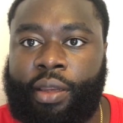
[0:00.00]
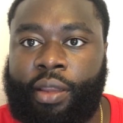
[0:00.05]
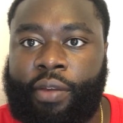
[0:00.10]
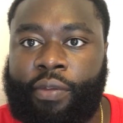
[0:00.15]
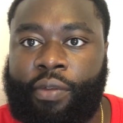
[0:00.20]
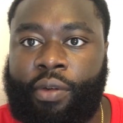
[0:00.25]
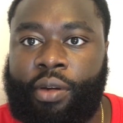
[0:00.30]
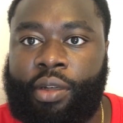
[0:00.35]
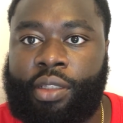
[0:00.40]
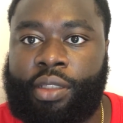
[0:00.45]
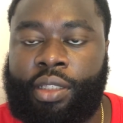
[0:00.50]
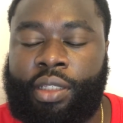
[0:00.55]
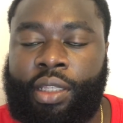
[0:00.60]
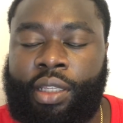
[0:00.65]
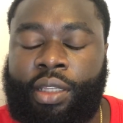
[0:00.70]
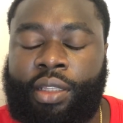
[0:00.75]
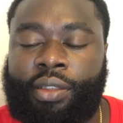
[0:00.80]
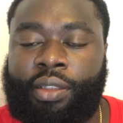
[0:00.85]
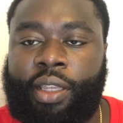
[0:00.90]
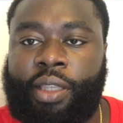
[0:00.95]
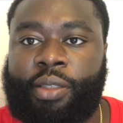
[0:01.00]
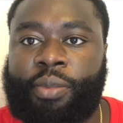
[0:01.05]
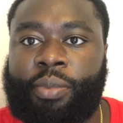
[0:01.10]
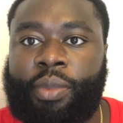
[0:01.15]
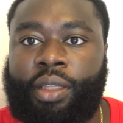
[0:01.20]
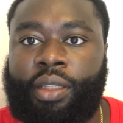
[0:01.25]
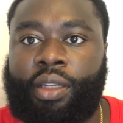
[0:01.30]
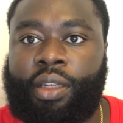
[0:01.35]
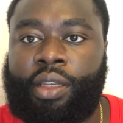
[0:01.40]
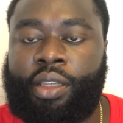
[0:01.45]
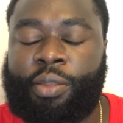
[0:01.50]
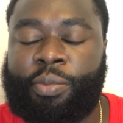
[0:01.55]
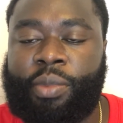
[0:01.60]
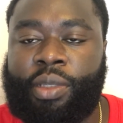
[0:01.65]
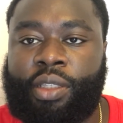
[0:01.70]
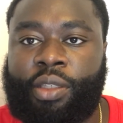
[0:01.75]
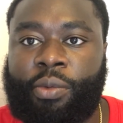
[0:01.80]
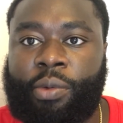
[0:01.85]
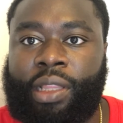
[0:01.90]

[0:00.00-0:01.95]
Of course, James Milner, he's Mr.